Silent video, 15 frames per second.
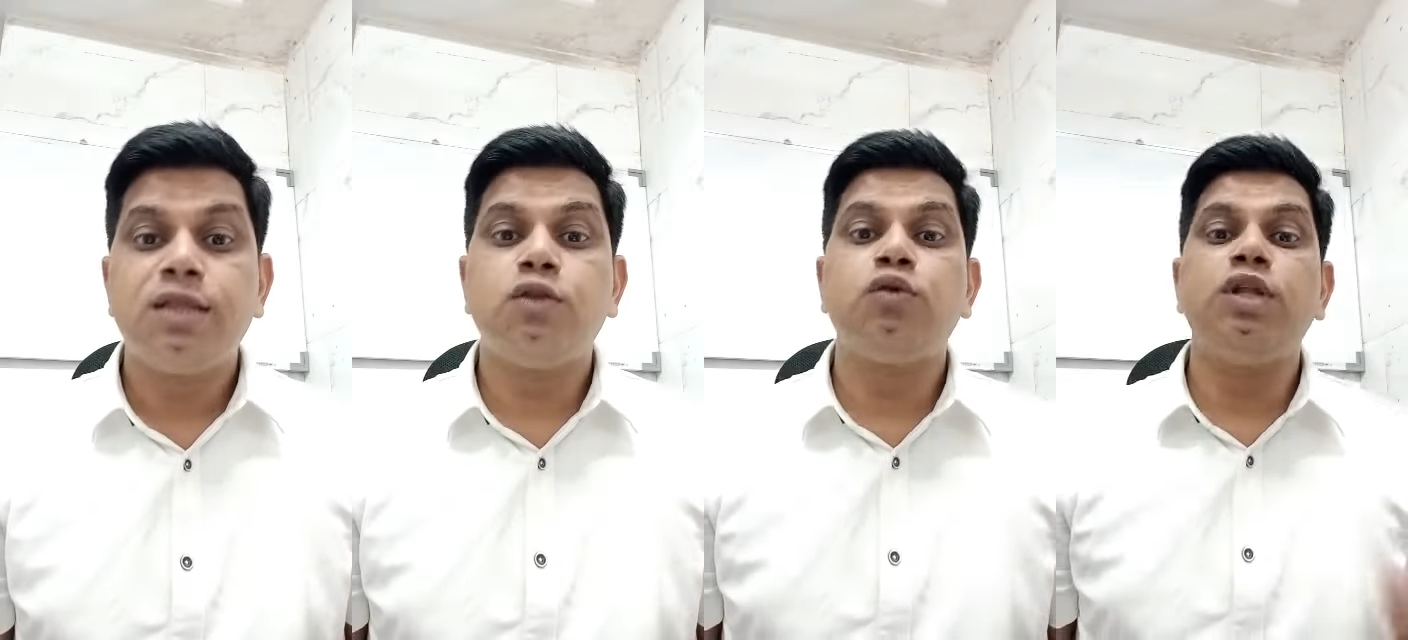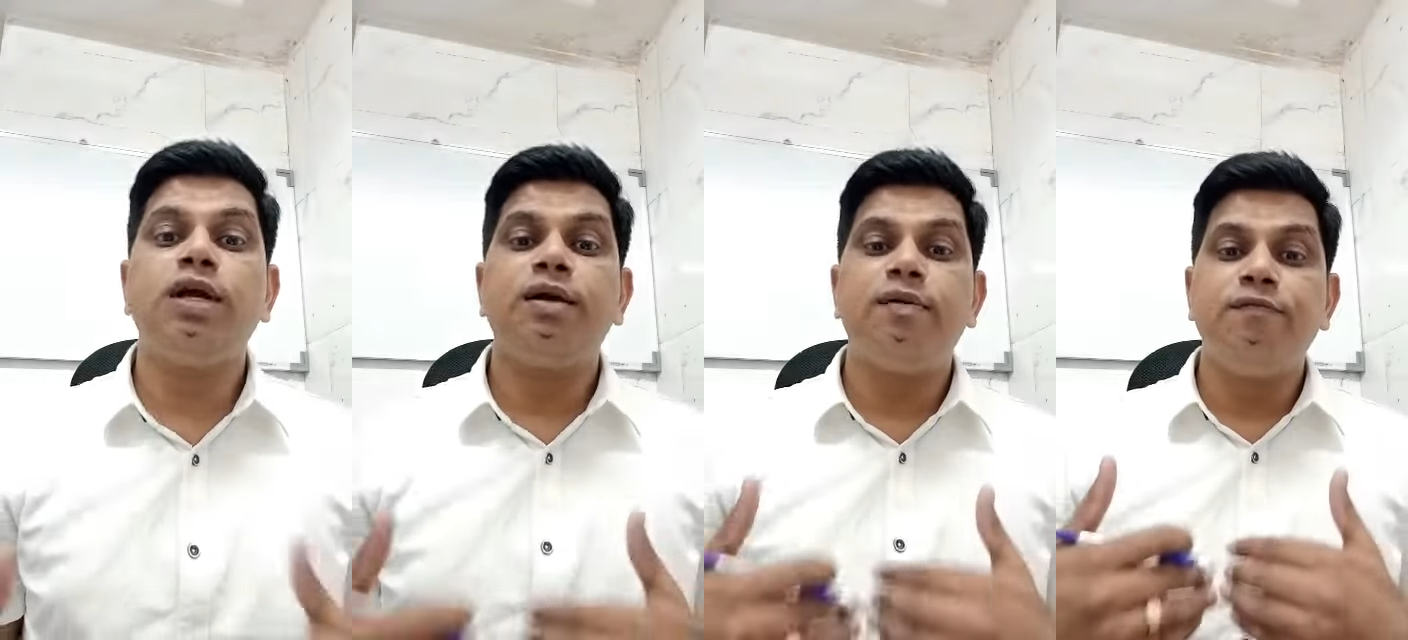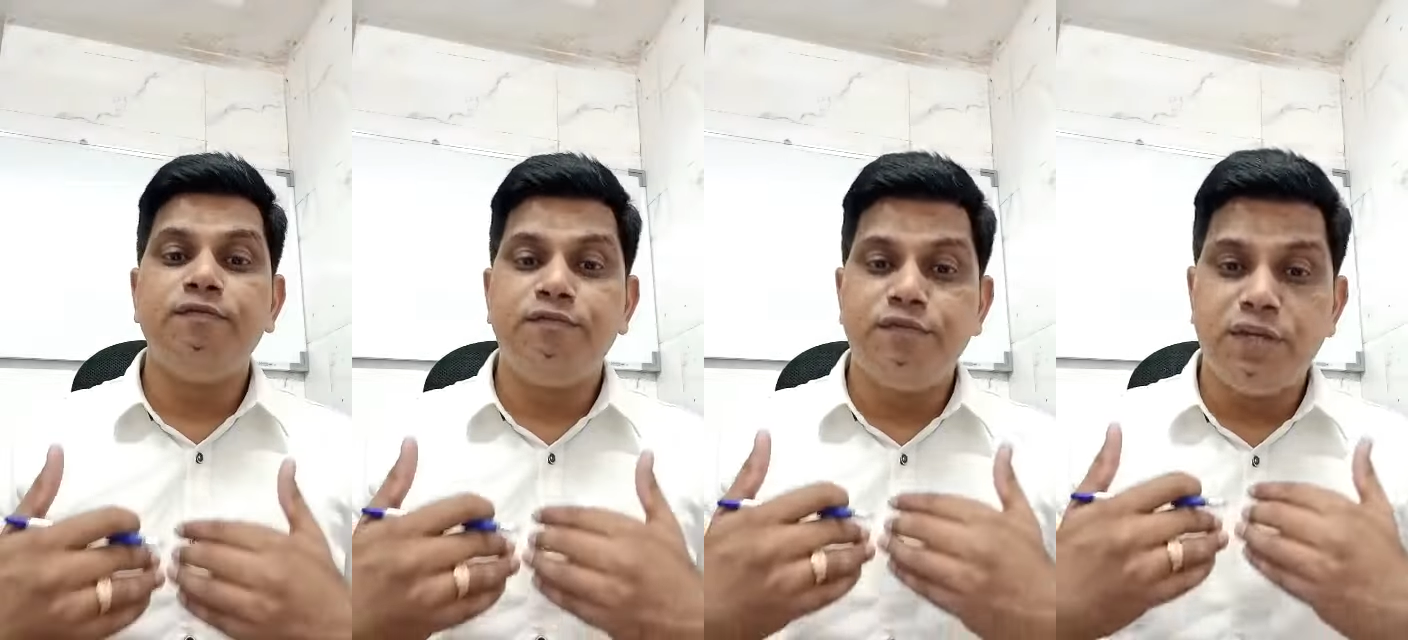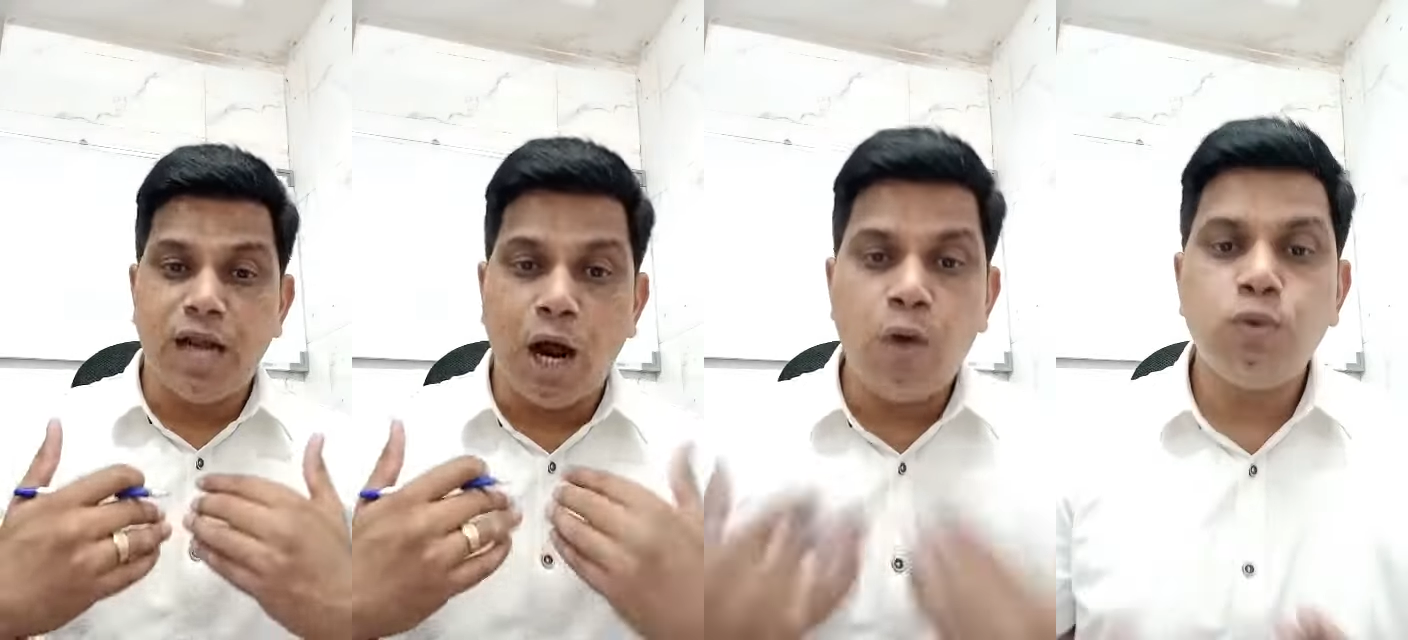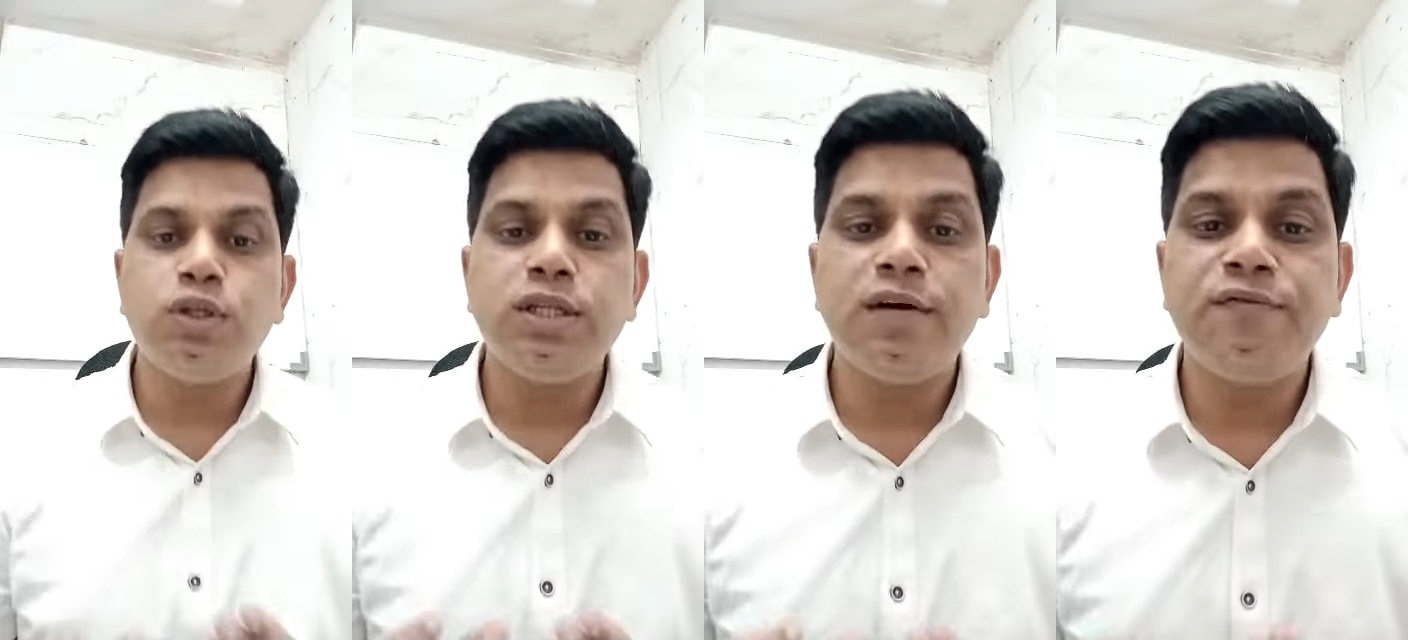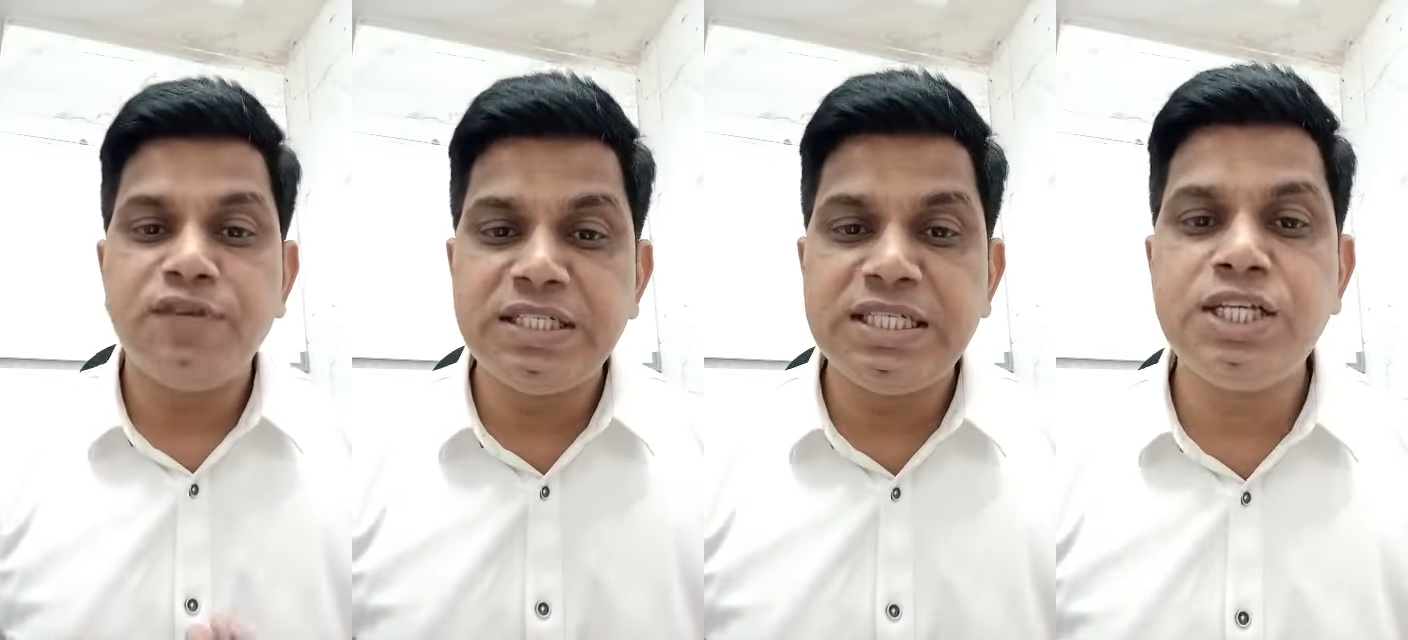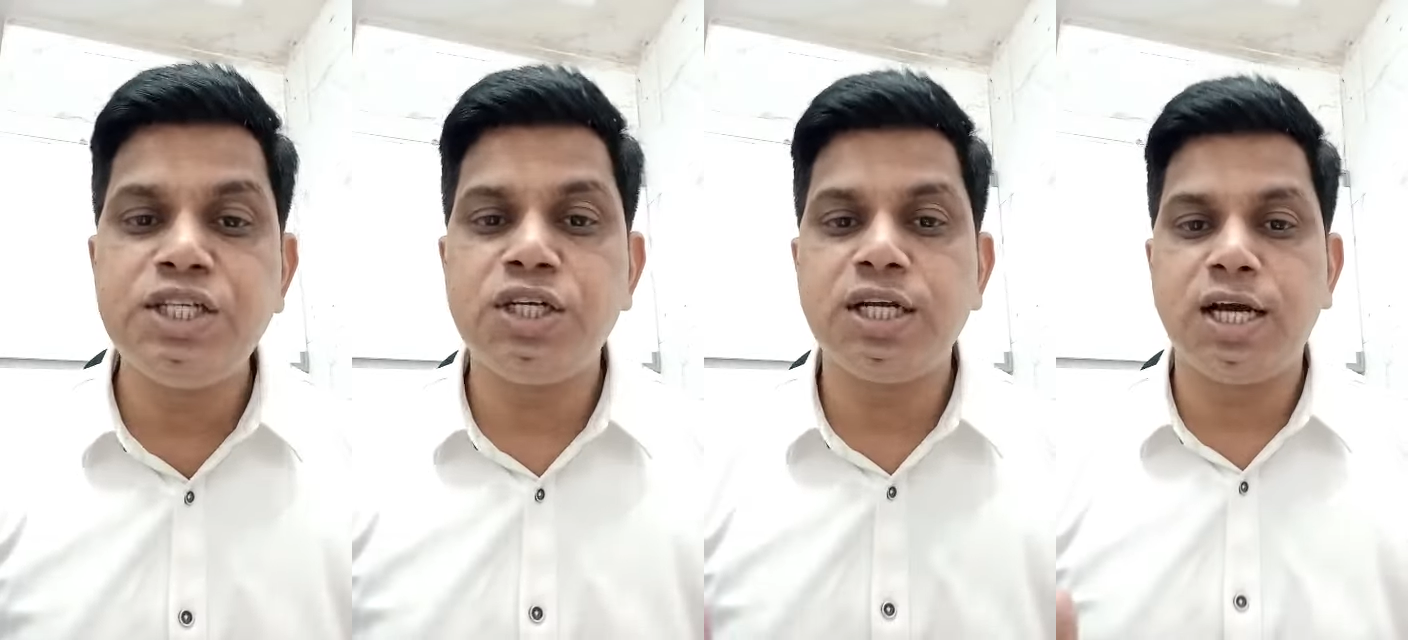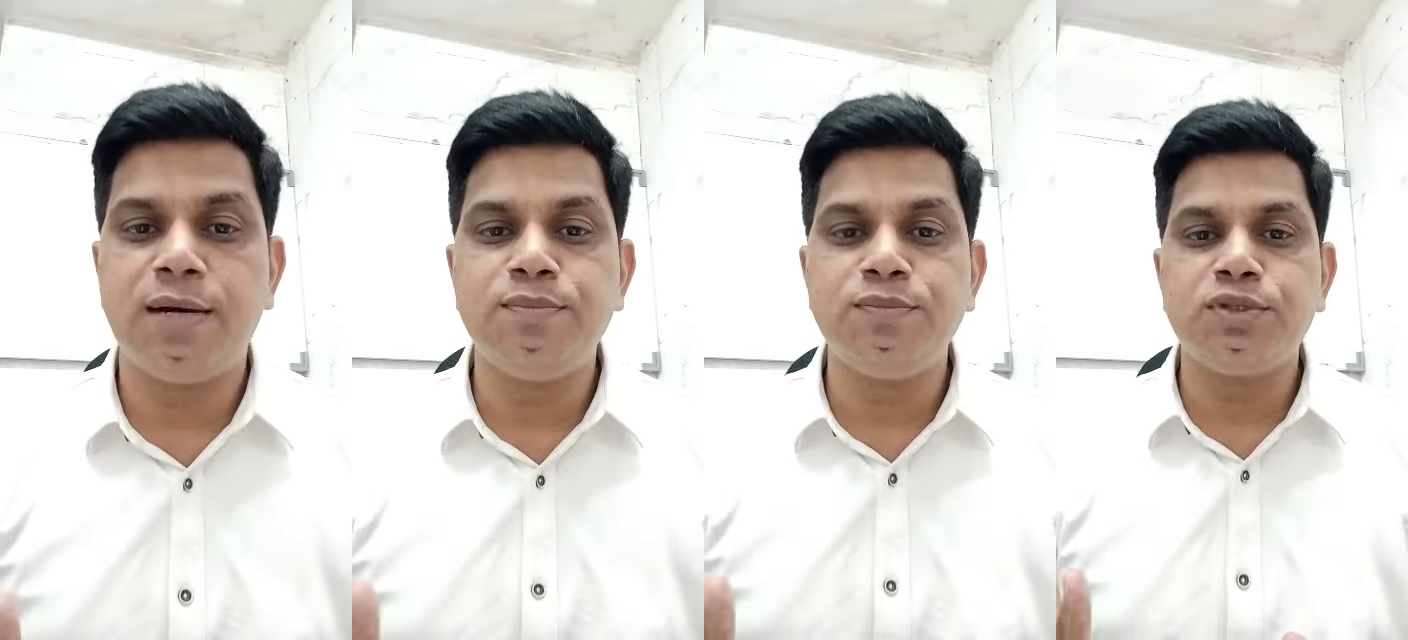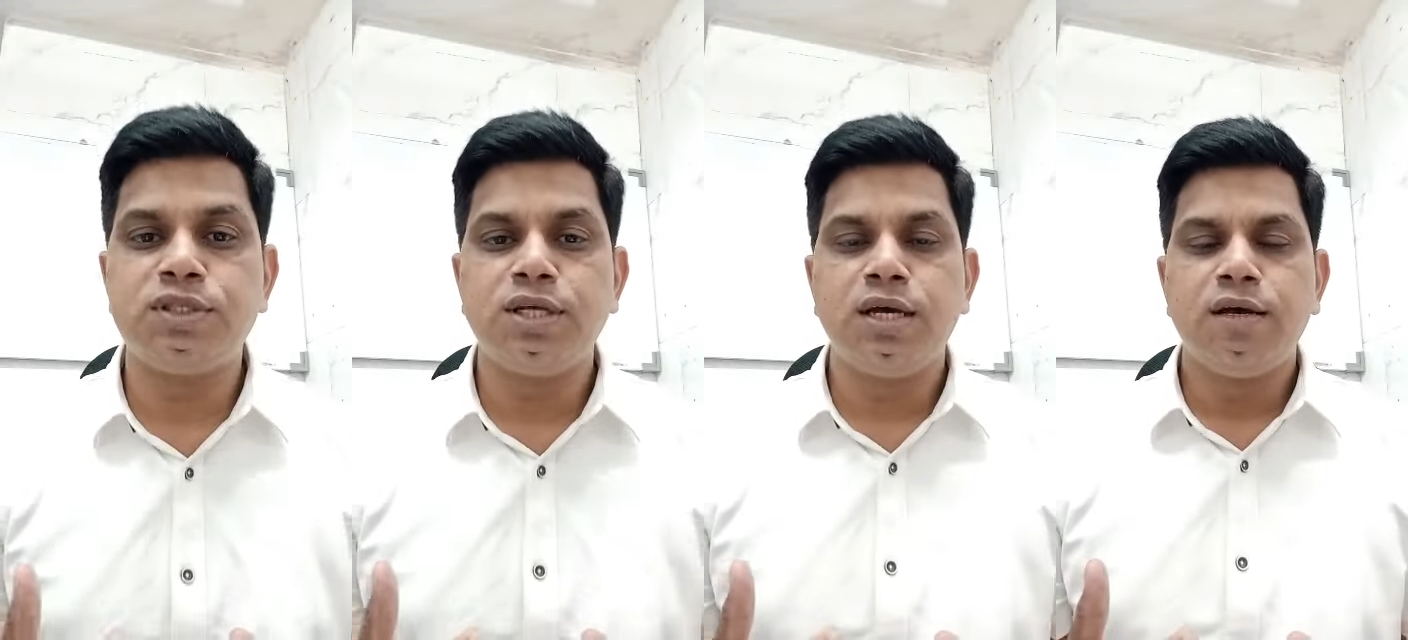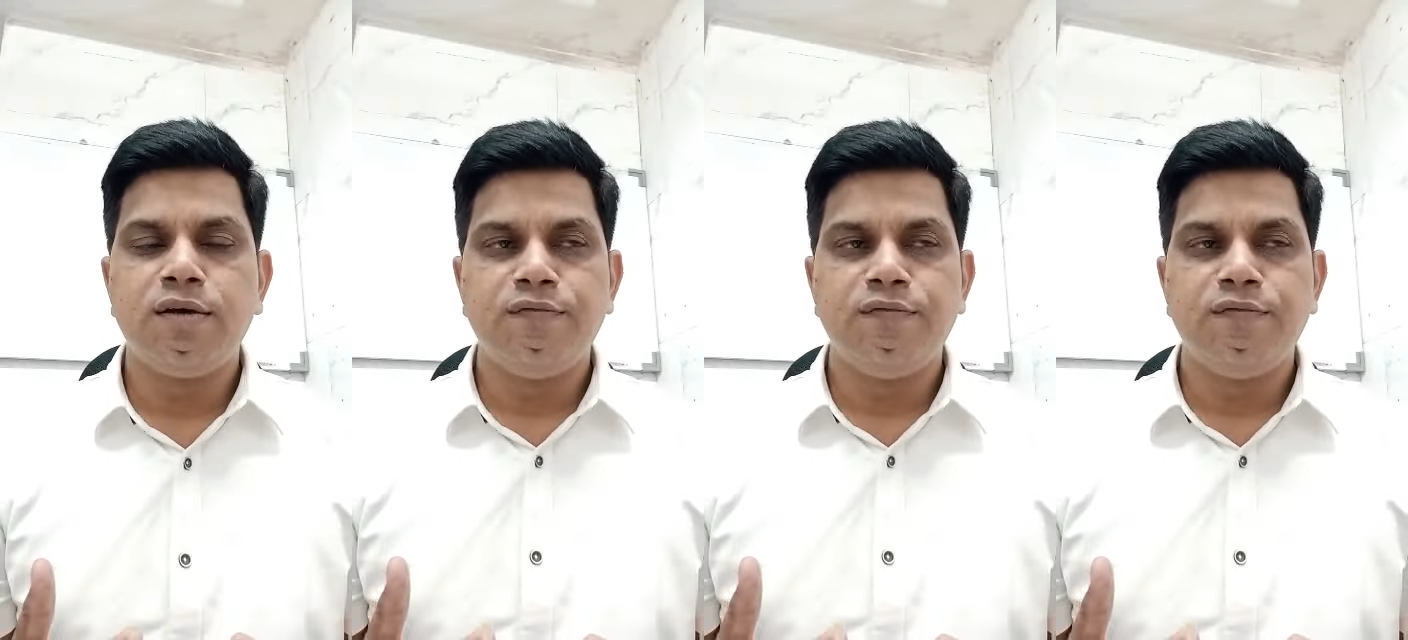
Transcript: Now a physician comes